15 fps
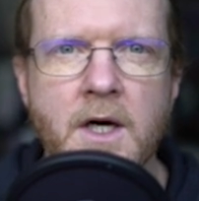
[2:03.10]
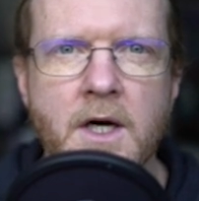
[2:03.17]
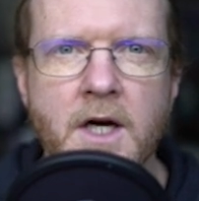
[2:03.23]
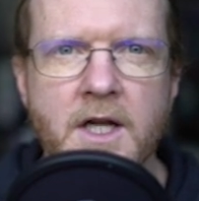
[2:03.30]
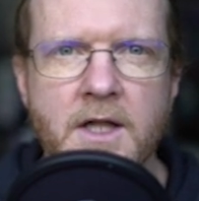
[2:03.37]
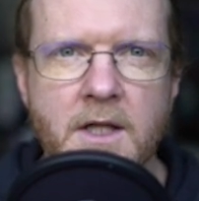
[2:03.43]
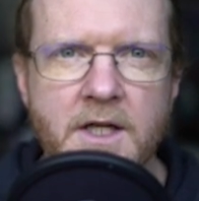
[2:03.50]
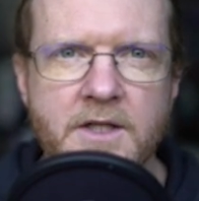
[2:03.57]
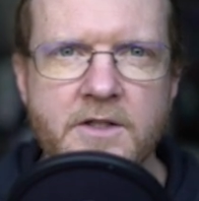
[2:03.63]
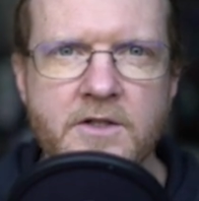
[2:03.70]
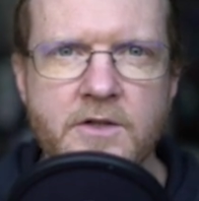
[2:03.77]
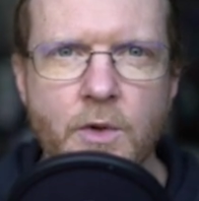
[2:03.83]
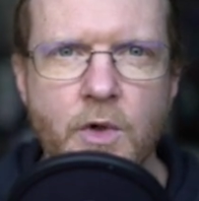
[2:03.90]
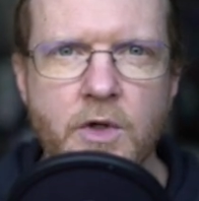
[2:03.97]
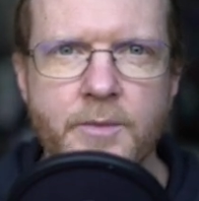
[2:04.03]
I'd like to
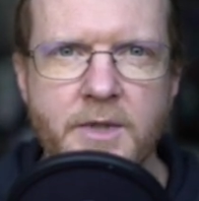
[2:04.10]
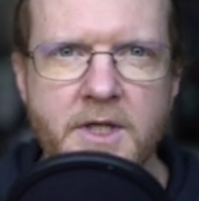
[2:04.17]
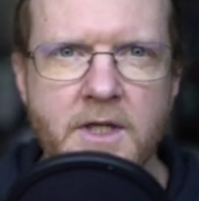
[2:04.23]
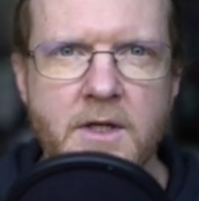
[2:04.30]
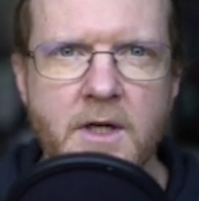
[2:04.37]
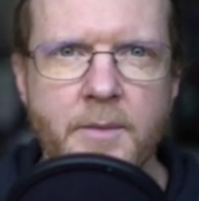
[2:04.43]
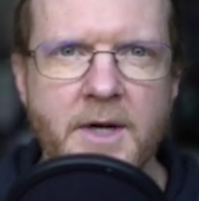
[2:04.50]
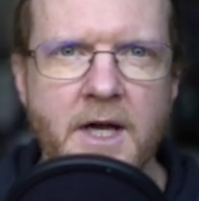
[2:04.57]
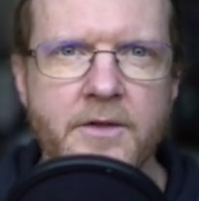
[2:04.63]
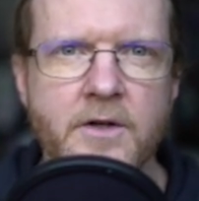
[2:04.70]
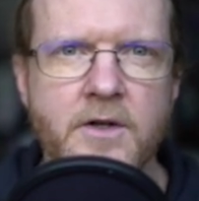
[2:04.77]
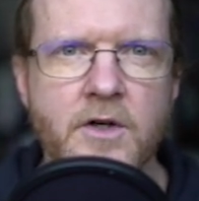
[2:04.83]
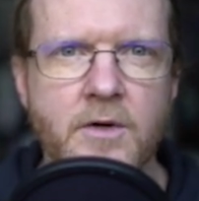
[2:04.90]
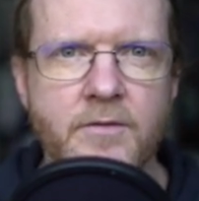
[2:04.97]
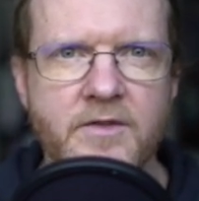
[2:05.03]
talk a bit about the
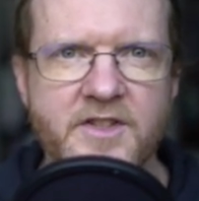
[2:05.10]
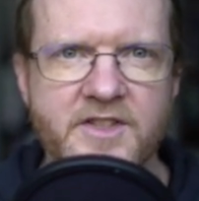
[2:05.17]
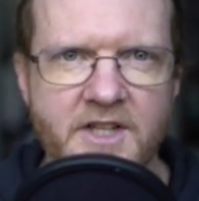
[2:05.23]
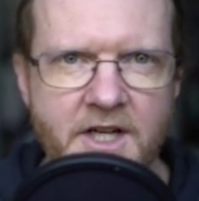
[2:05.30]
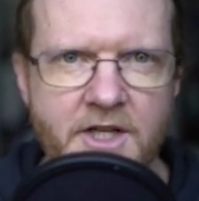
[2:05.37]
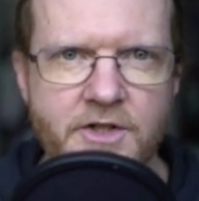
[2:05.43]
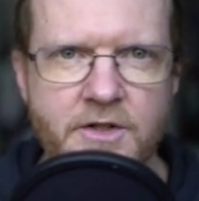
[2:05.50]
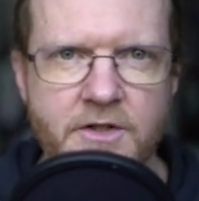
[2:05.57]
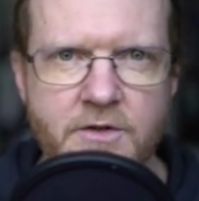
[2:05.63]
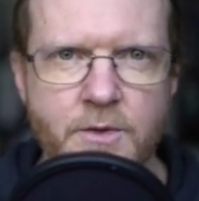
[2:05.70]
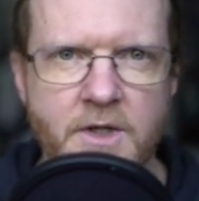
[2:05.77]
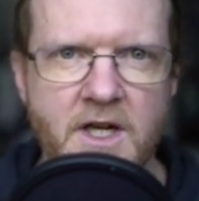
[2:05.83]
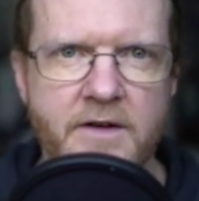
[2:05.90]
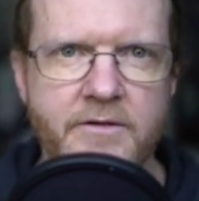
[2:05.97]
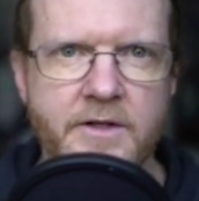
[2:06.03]
conversations
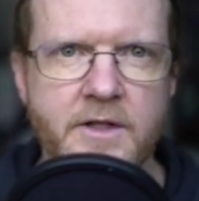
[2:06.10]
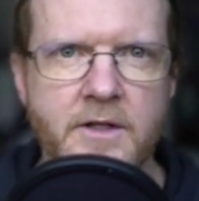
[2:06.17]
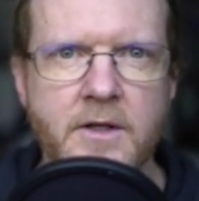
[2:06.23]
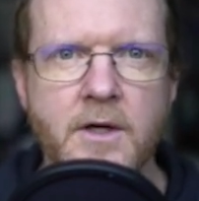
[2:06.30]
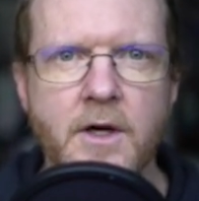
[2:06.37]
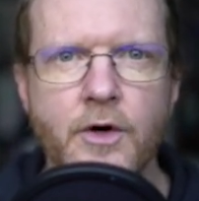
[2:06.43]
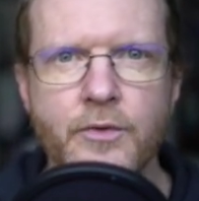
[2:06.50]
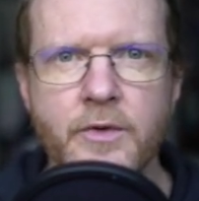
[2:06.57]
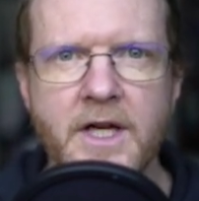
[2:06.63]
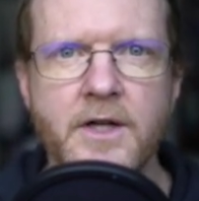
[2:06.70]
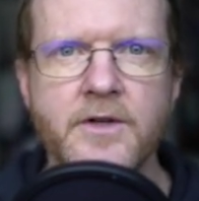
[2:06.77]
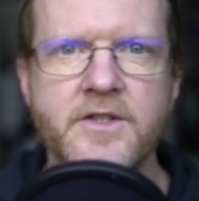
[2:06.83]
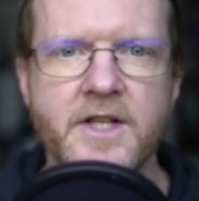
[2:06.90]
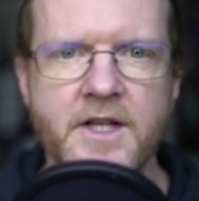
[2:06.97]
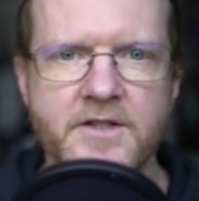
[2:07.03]
we're having
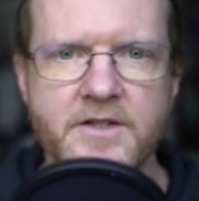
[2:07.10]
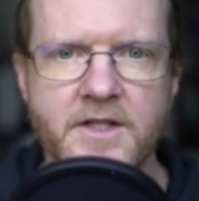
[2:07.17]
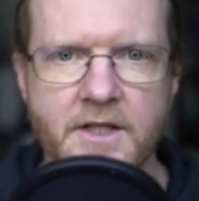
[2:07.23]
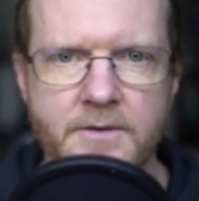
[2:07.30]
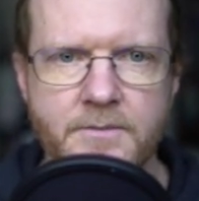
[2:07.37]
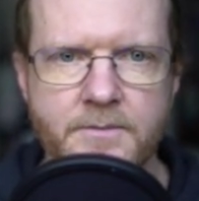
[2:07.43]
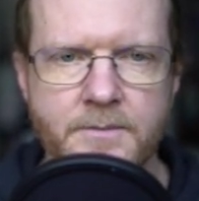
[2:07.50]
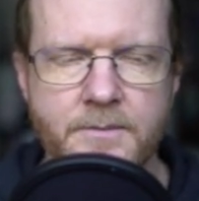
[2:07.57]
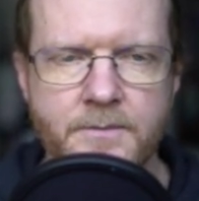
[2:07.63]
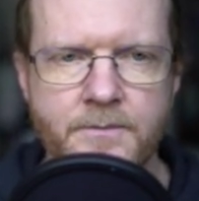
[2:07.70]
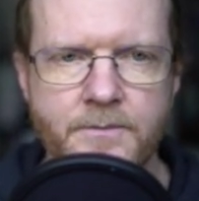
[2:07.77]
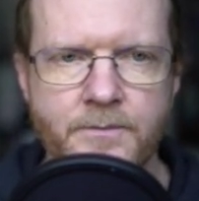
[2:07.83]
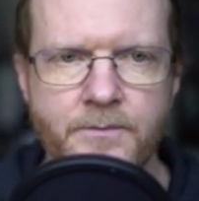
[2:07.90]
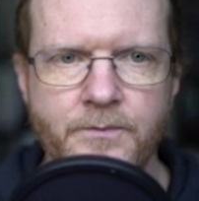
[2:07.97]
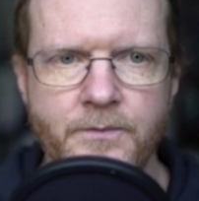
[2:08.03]
around testing.
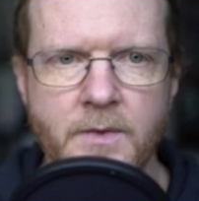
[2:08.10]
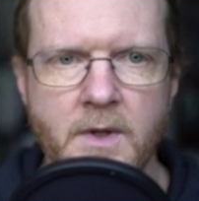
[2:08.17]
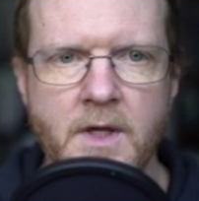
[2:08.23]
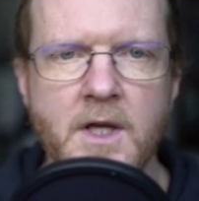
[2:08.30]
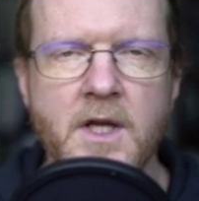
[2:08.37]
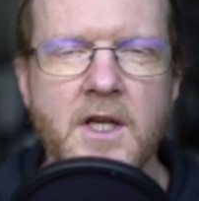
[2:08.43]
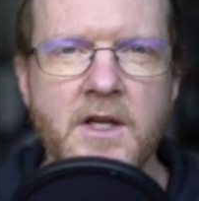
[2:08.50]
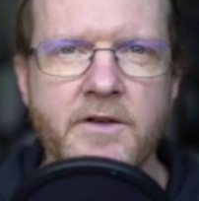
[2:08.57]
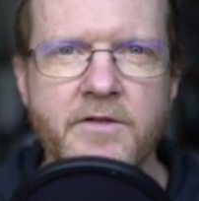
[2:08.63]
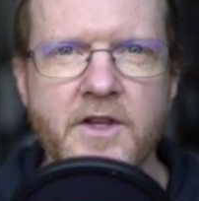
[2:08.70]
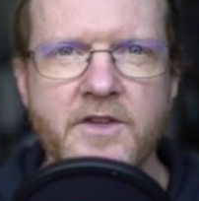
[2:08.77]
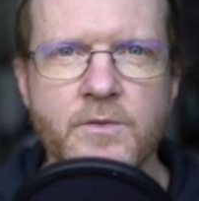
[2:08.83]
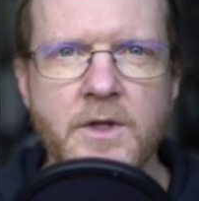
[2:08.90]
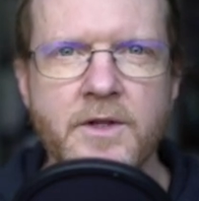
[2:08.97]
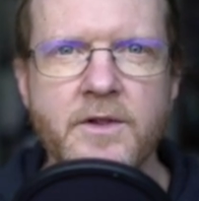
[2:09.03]
If
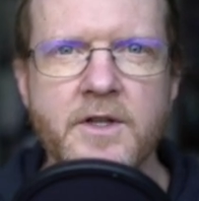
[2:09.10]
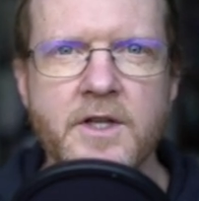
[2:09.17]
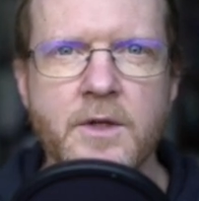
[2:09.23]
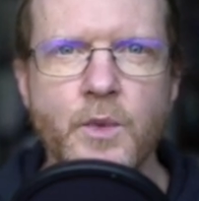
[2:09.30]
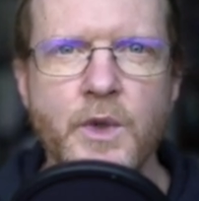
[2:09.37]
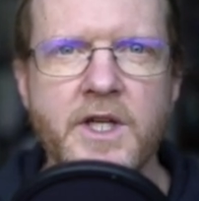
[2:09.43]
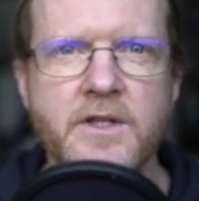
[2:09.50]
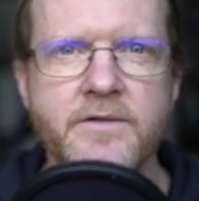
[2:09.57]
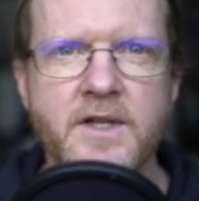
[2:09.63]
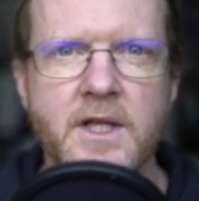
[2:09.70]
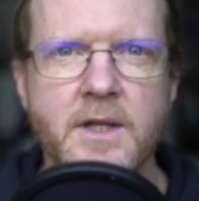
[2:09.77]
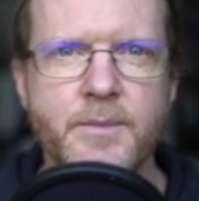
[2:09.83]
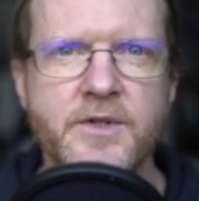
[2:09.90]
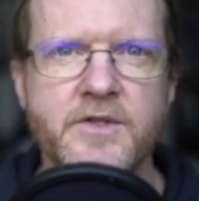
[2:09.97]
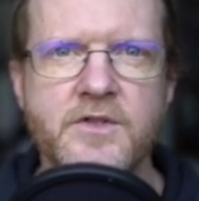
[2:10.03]
there's one thing we
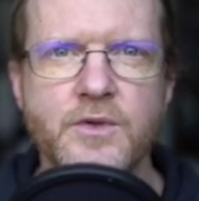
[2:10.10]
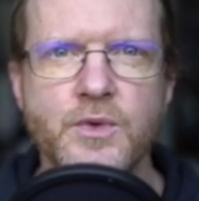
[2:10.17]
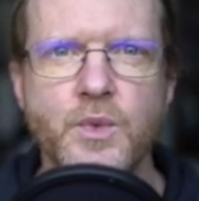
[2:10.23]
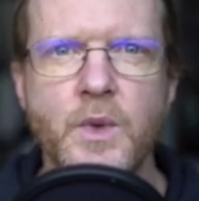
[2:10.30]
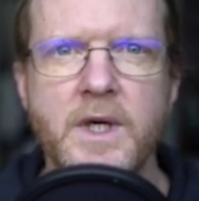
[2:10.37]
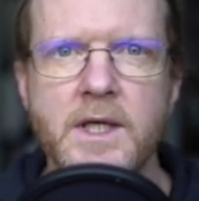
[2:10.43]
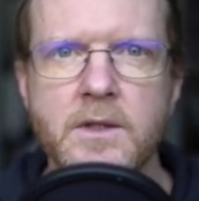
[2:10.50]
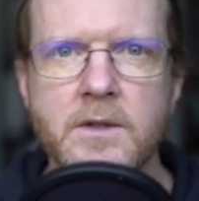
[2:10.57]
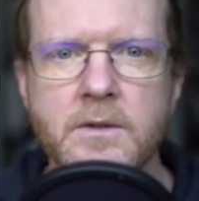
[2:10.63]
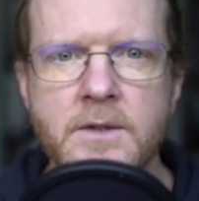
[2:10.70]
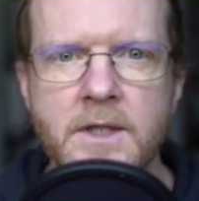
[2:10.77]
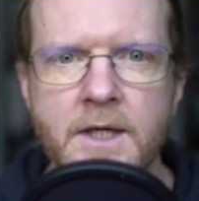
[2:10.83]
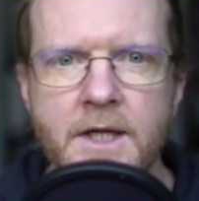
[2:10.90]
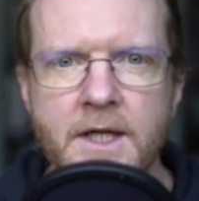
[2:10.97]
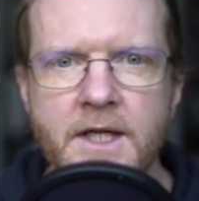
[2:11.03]
developers do well,
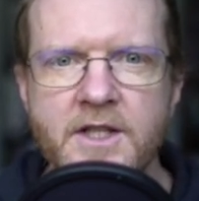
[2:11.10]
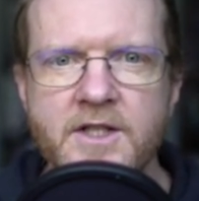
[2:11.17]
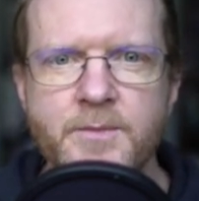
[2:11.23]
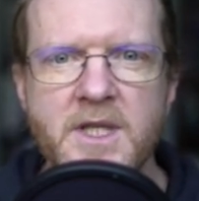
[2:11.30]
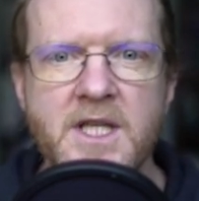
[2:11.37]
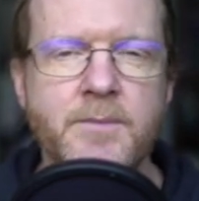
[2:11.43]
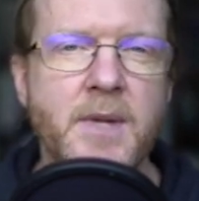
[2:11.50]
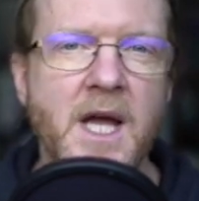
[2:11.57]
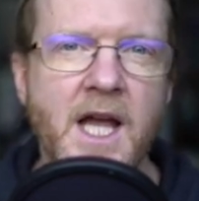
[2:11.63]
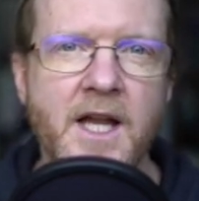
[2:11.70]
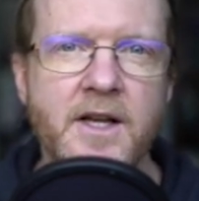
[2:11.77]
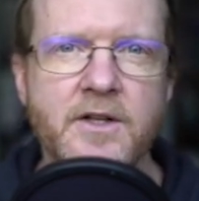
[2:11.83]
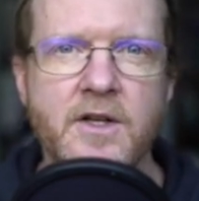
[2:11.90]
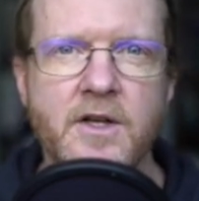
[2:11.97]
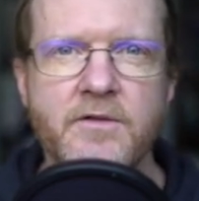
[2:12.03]
it's be
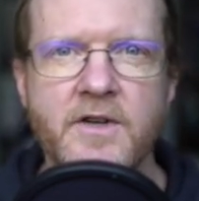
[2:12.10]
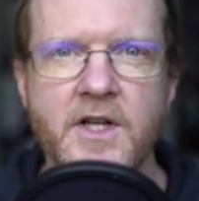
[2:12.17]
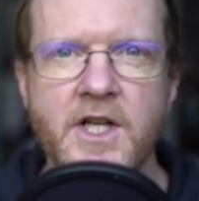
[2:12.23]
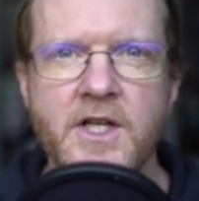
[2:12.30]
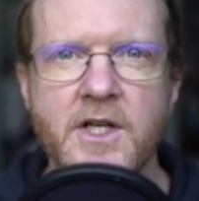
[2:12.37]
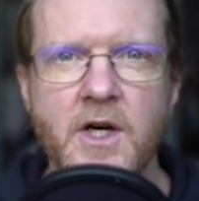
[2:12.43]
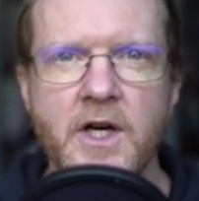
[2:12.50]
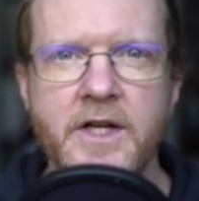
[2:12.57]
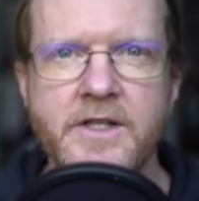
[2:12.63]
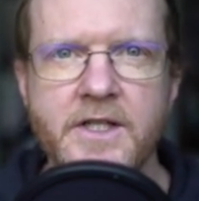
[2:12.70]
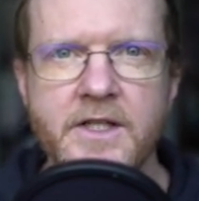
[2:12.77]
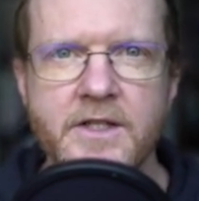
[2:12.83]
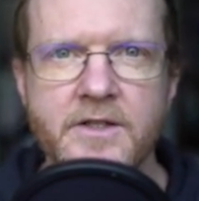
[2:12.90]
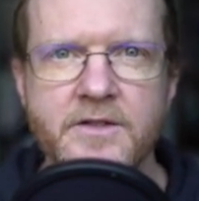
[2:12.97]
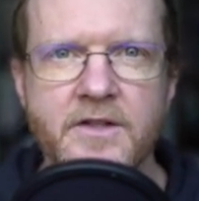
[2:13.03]
bad at conveying
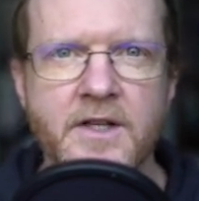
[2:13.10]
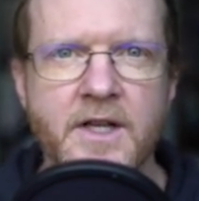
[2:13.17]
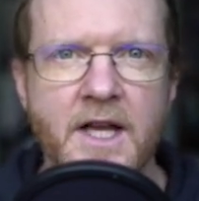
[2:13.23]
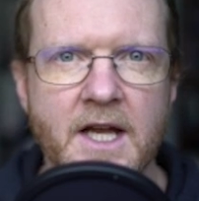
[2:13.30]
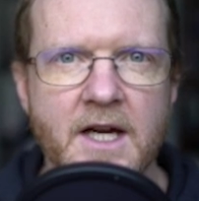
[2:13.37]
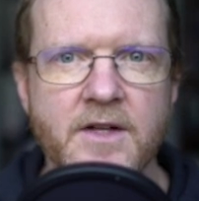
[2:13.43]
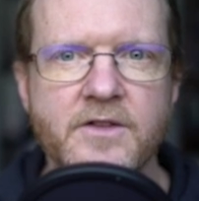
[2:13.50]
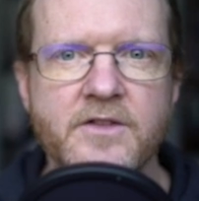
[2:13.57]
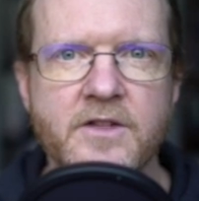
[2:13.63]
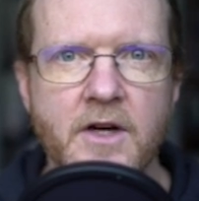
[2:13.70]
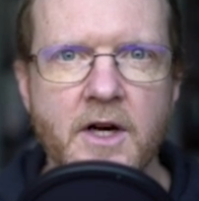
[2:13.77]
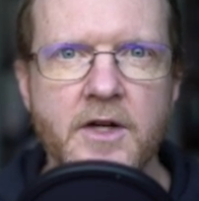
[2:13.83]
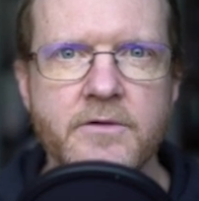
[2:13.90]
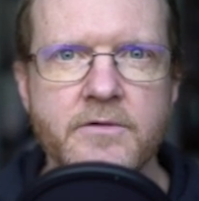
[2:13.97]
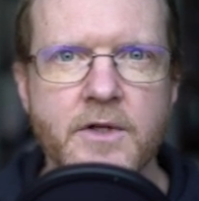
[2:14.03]
ideas
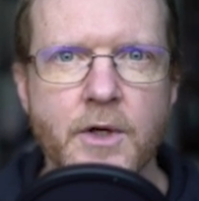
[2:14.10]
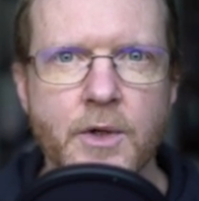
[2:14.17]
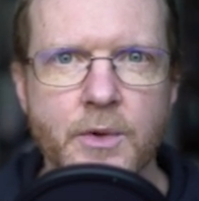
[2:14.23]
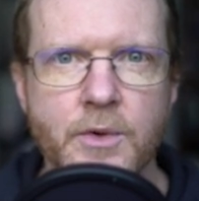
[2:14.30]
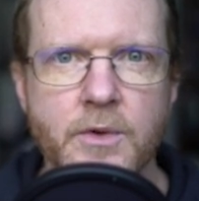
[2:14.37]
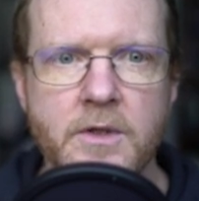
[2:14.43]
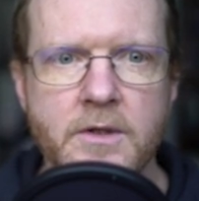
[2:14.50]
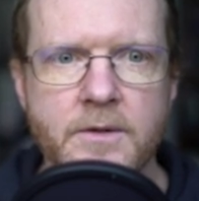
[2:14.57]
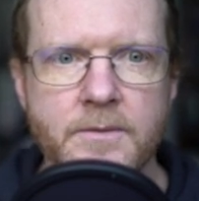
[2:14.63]
outside of code.